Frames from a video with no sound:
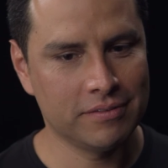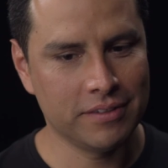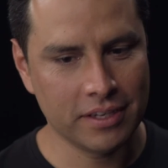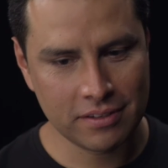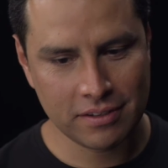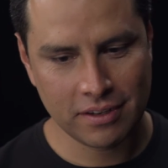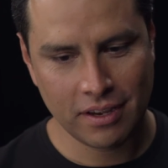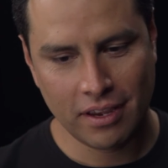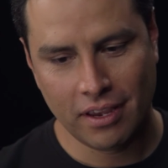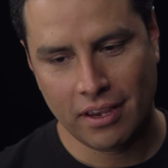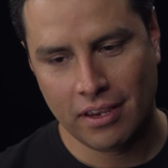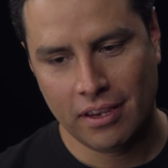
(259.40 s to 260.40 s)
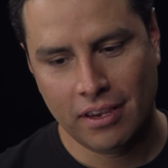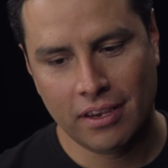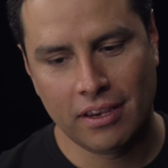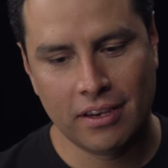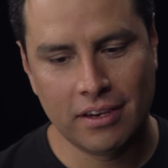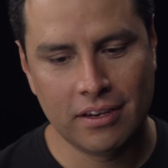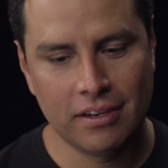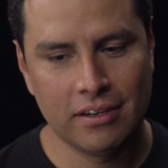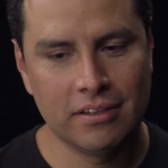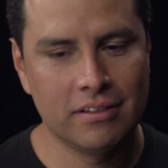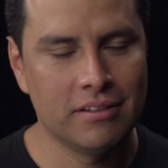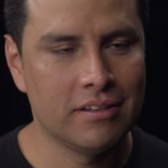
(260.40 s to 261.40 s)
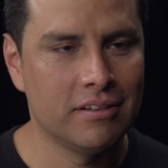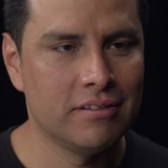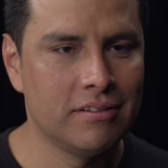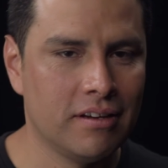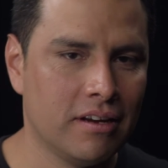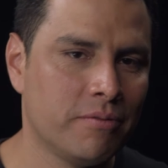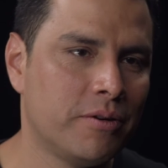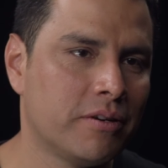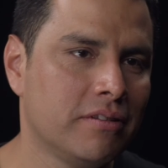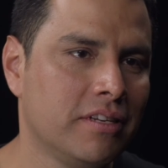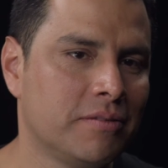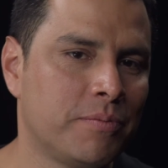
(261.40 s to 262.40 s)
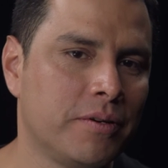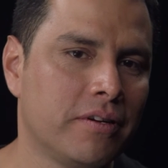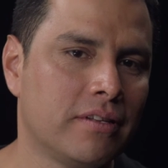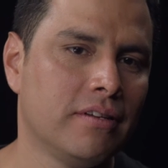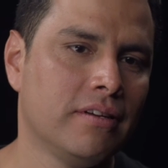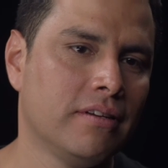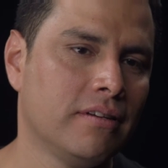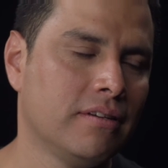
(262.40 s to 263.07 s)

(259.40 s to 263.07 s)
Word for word: Yes, and, and I worked this project uh,